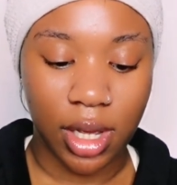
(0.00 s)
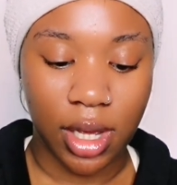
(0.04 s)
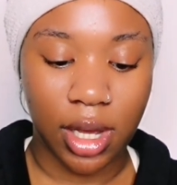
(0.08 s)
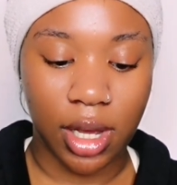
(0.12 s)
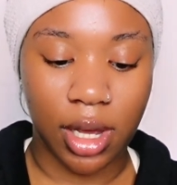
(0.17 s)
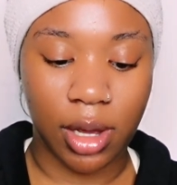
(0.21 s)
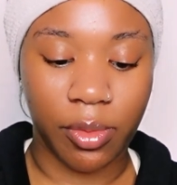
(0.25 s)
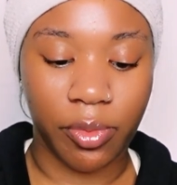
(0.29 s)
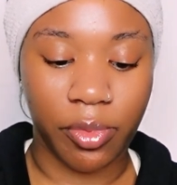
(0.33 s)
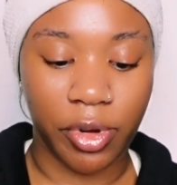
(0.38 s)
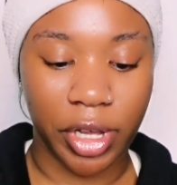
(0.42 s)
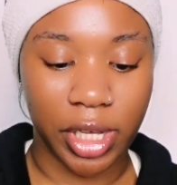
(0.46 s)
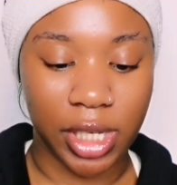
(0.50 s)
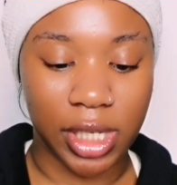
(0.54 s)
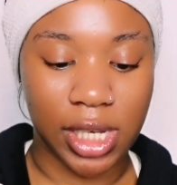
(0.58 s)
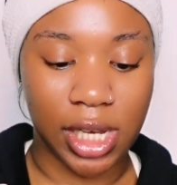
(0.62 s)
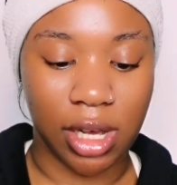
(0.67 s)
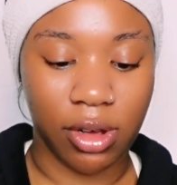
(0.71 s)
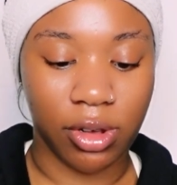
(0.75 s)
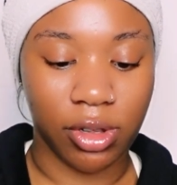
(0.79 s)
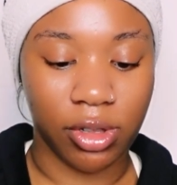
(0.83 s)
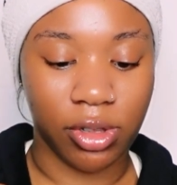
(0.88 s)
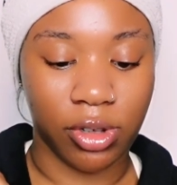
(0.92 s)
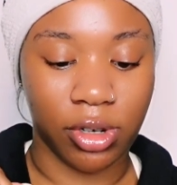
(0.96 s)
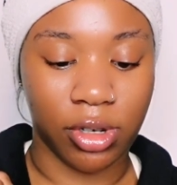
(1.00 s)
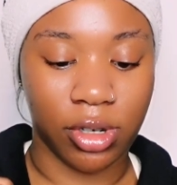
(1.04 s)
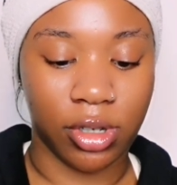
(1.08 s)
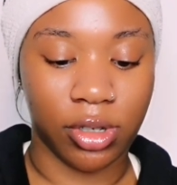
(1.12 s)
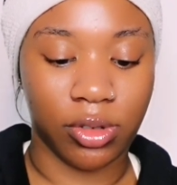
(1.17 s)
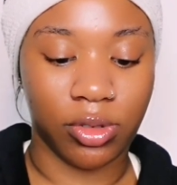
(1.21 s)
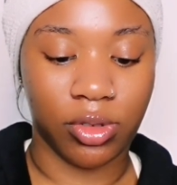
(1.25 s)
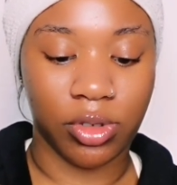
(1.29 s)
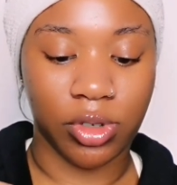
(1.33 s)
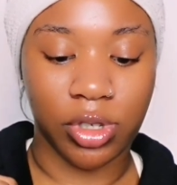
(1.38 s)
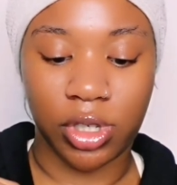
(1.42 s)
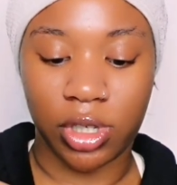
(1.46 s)
and breaks out a lot
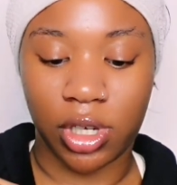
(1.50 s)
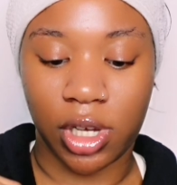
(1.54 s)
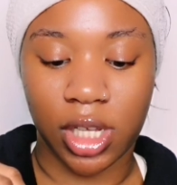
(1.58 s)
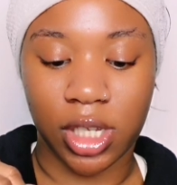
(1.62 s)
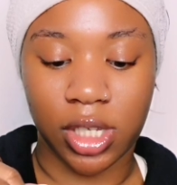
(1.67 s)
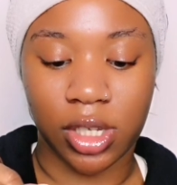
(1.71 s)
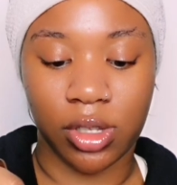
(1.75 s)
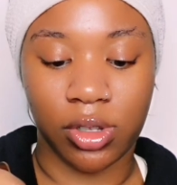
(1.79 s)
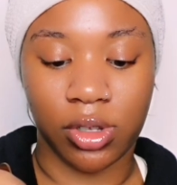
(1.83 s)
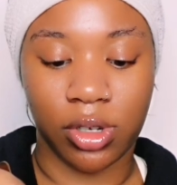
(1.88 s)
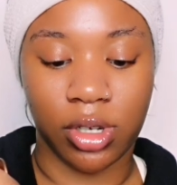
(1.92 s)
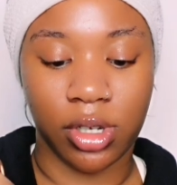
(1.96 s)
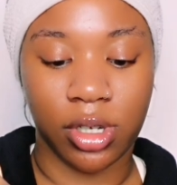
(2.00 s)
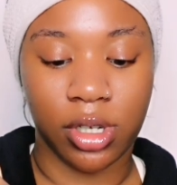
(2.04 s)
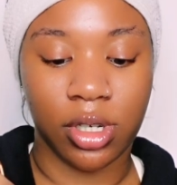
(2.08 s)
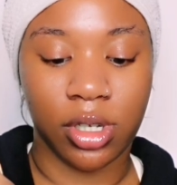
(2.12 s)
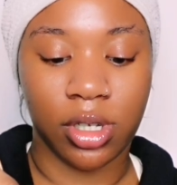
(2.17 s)
or scars a lot,